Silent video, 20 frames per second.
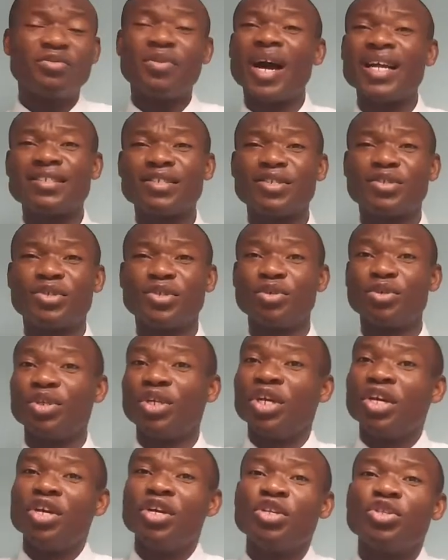
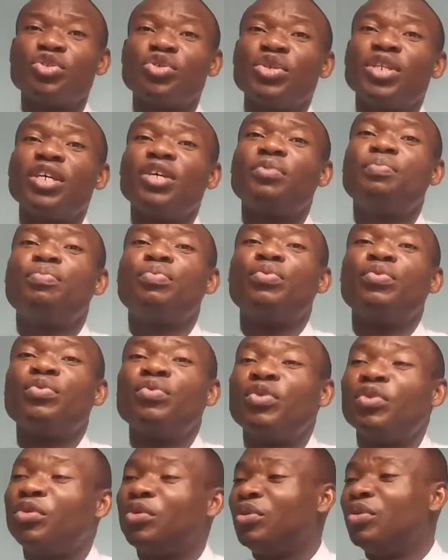gratitude to the
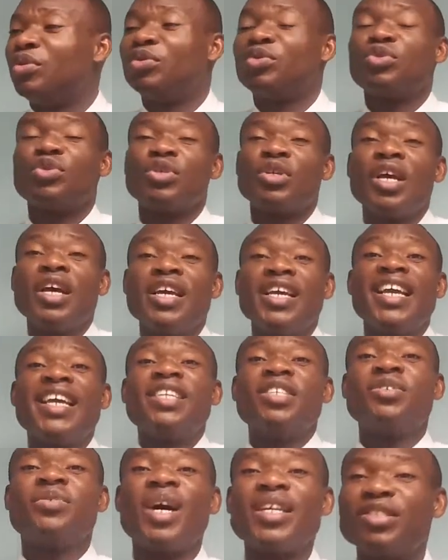to,
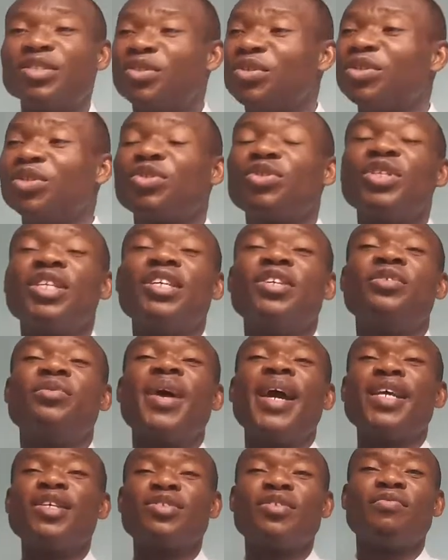in gratitude to the
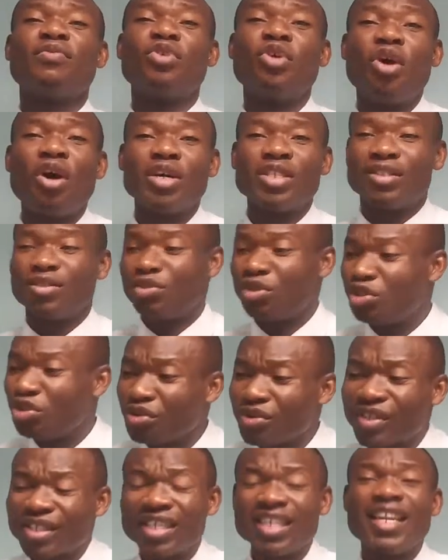grace of God,
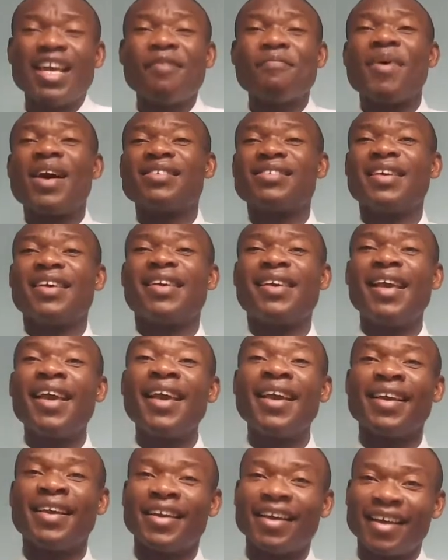choosing him as a
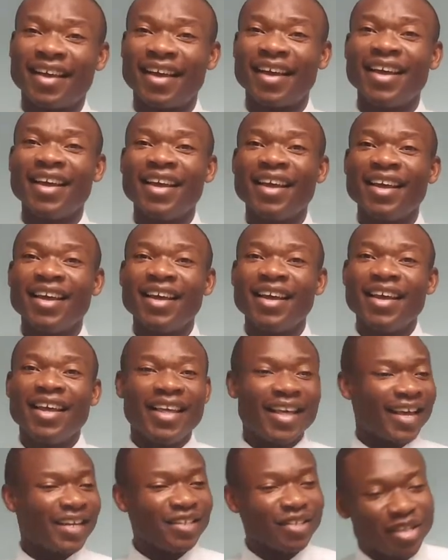king.
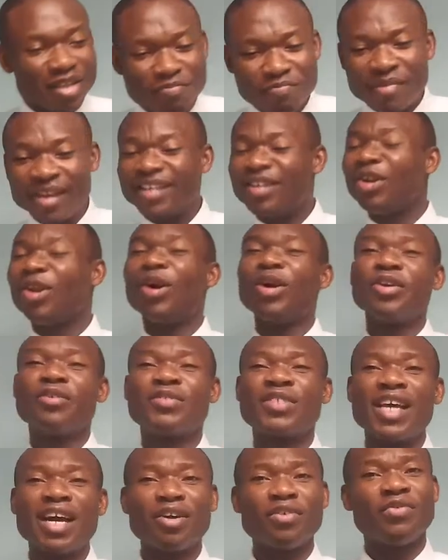And he made a lot of
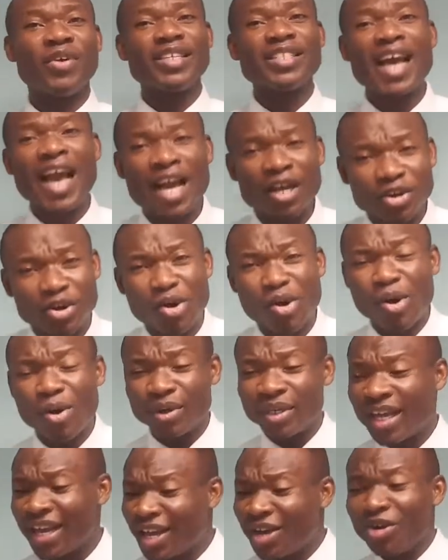sacrifice. And
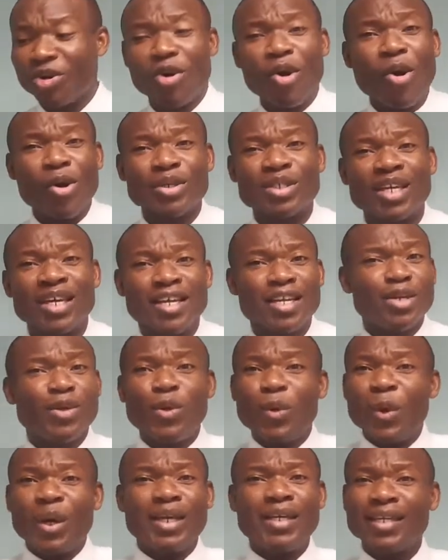God, God,
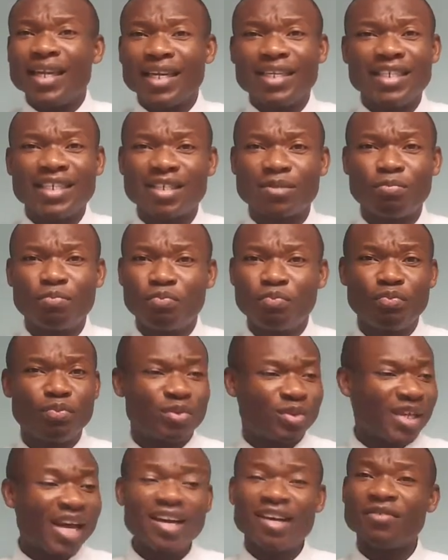looking at this
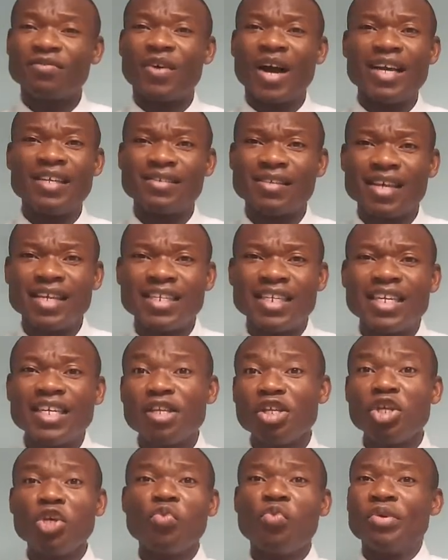sacrifice, and
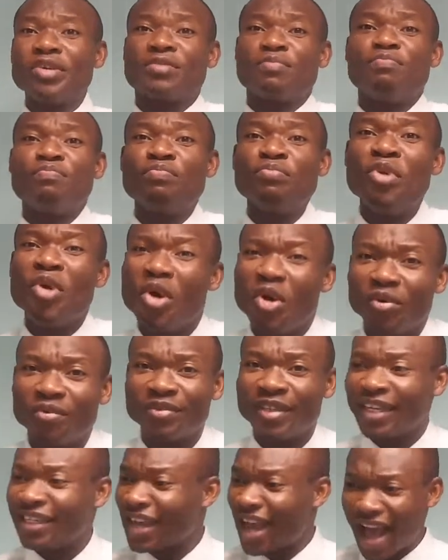he, he was
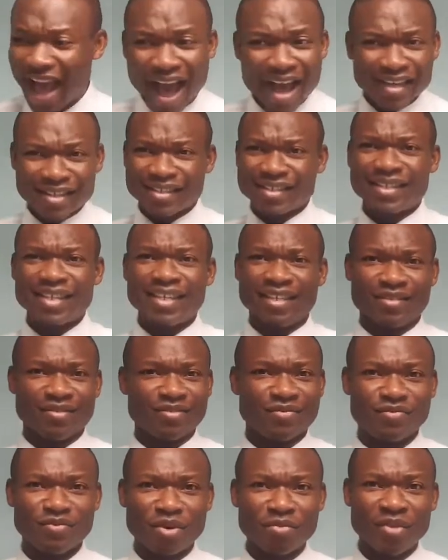moved and
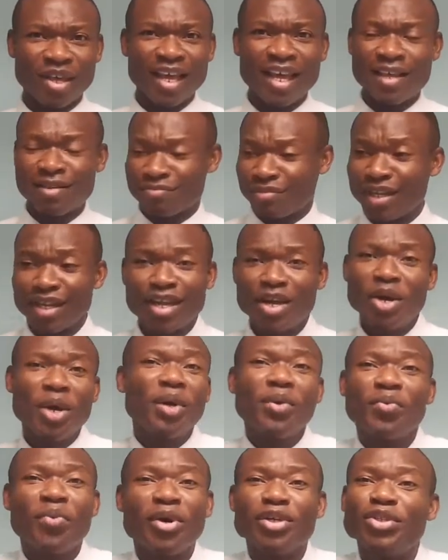asking from him,
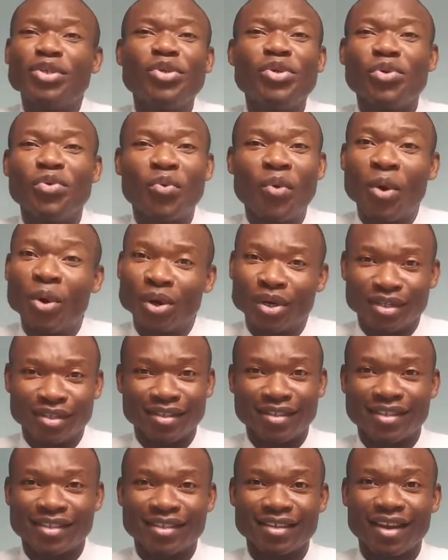what do you
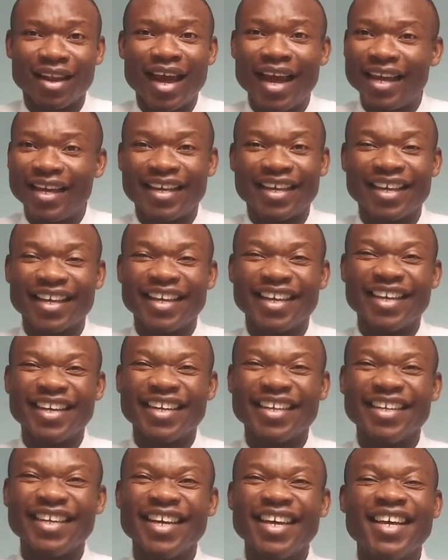want? Like
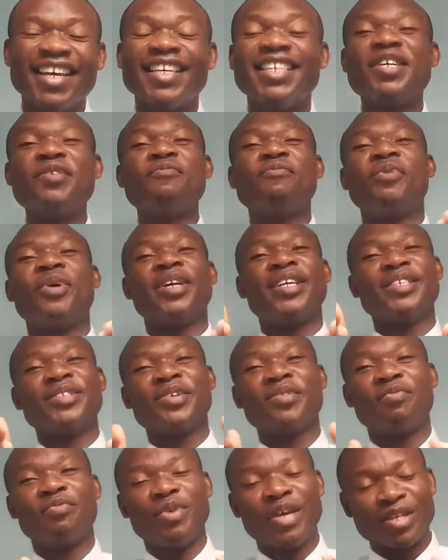the importance
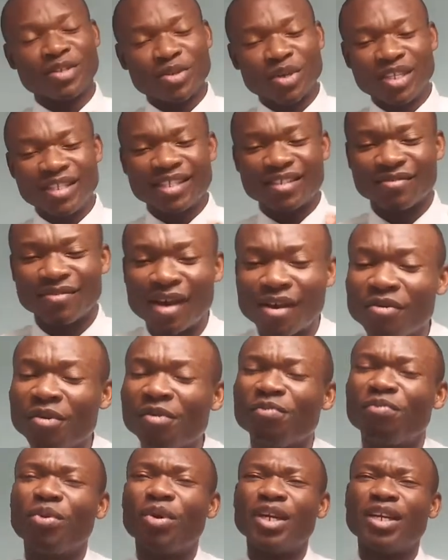of praise. So it is very
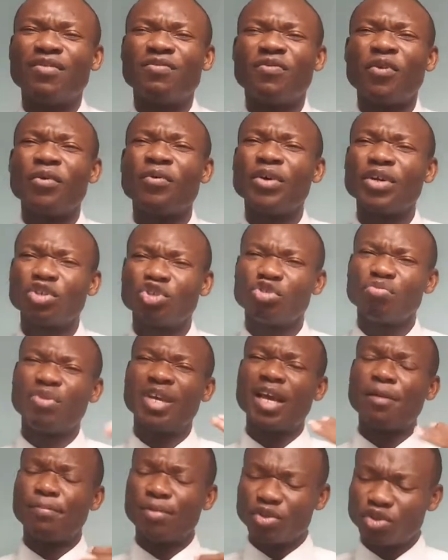important for us to
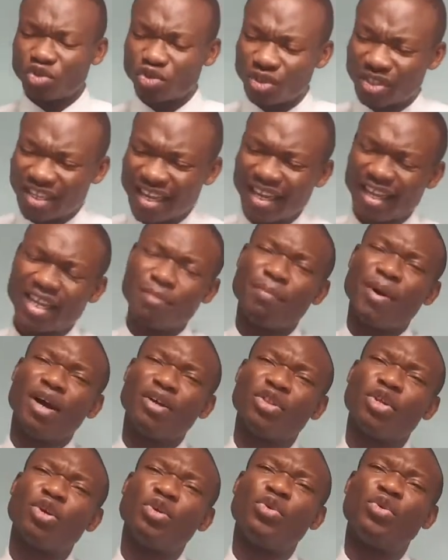be able to think
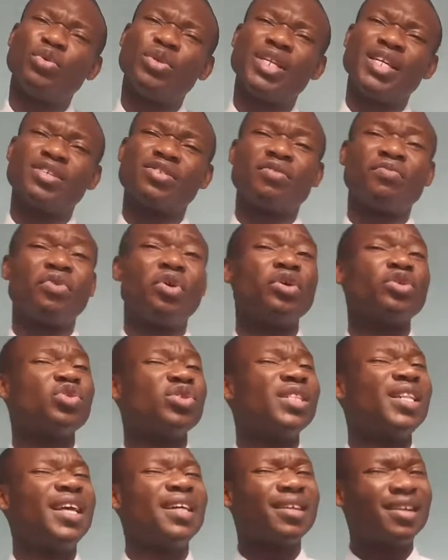about the goodness of
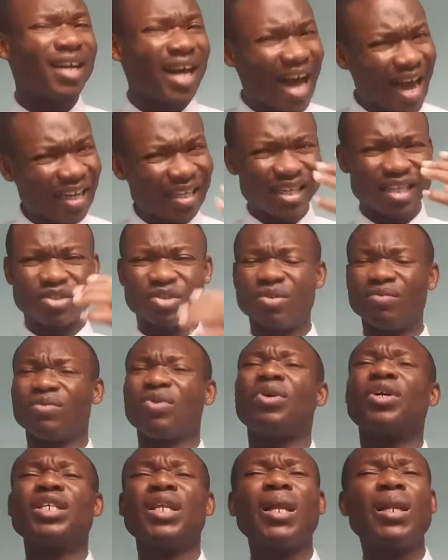God, the kindness
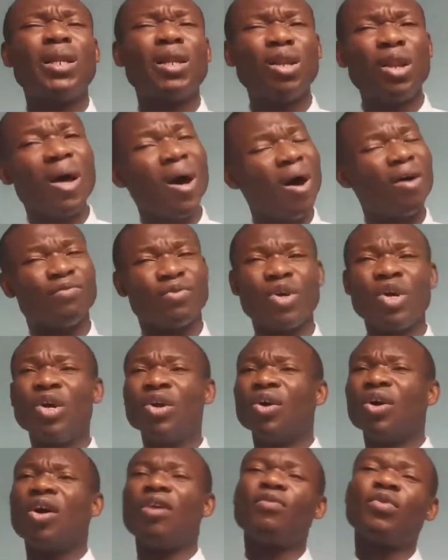of God, the
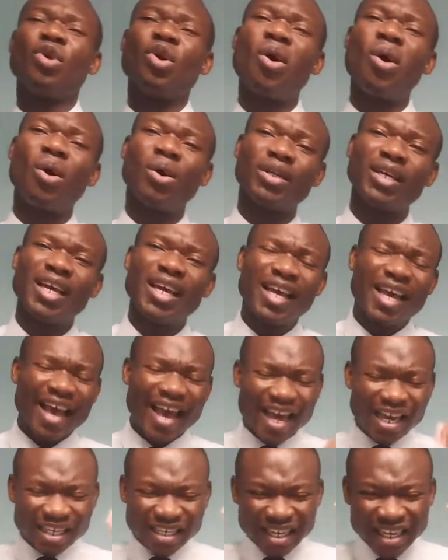love of God,
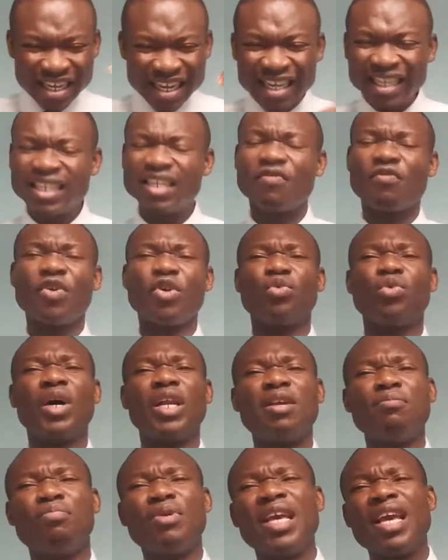and
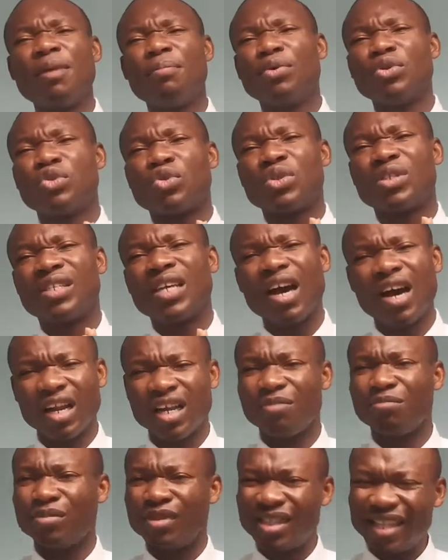individually be able to
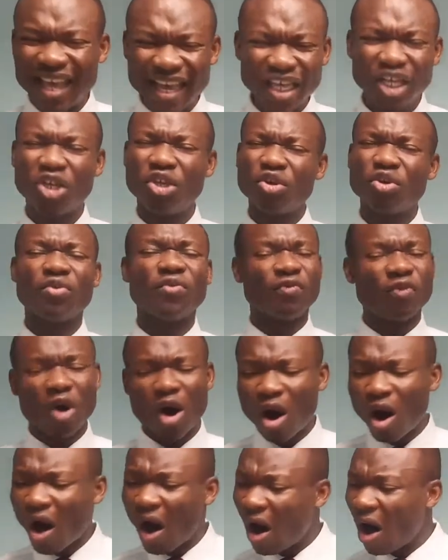tell Him, Thank you
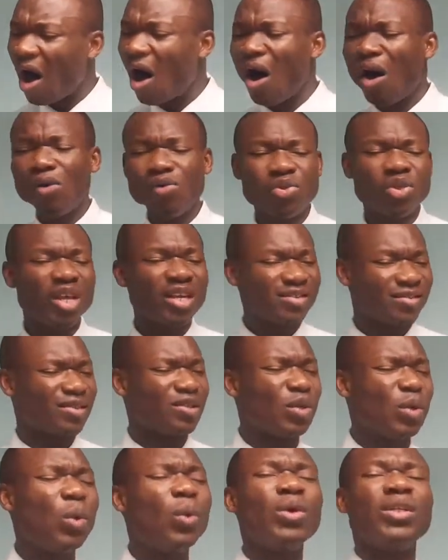for all
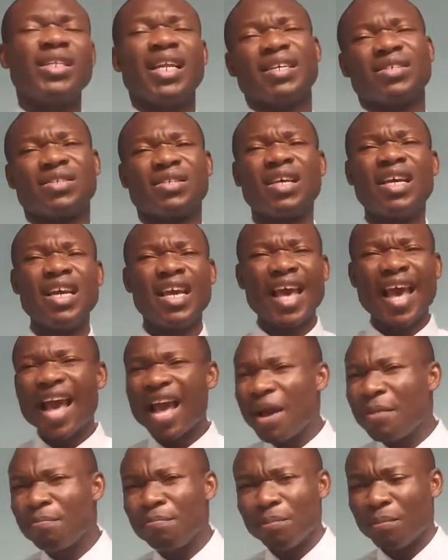this goodness.
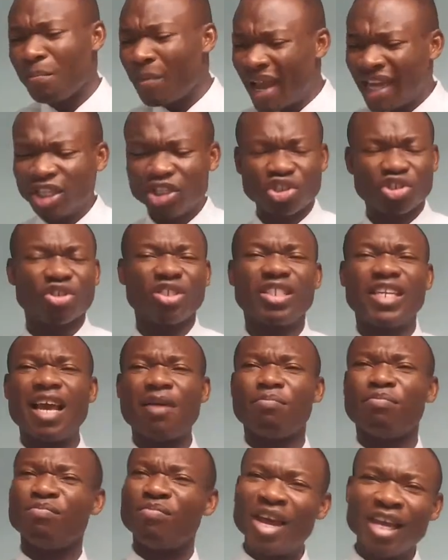And mention
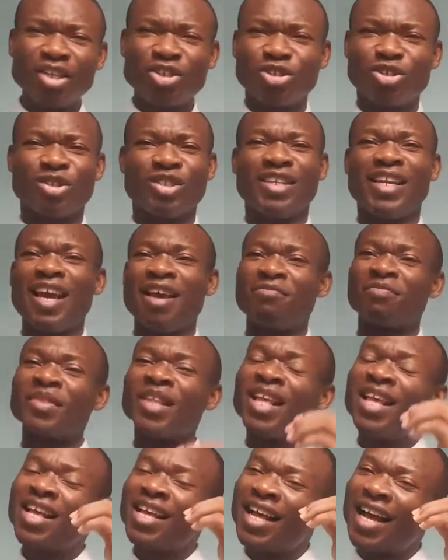them, mention them,
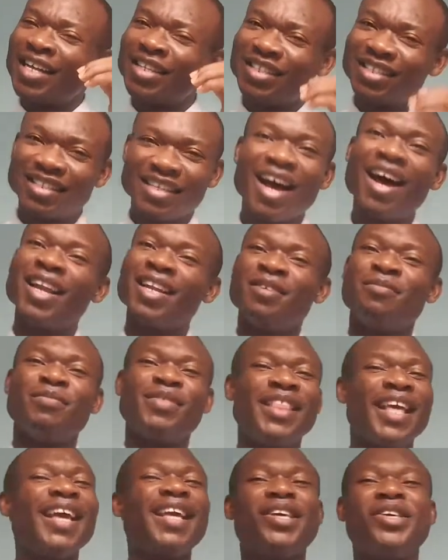and tell
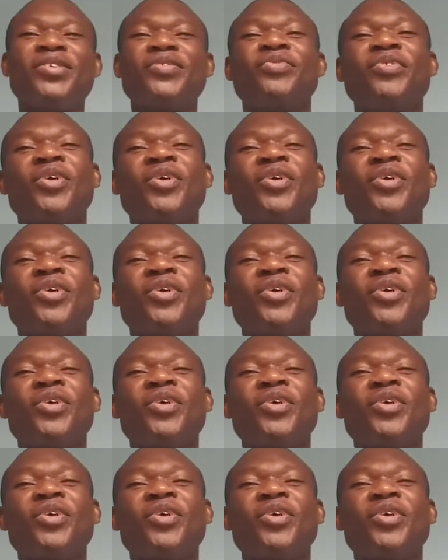Him, Thank you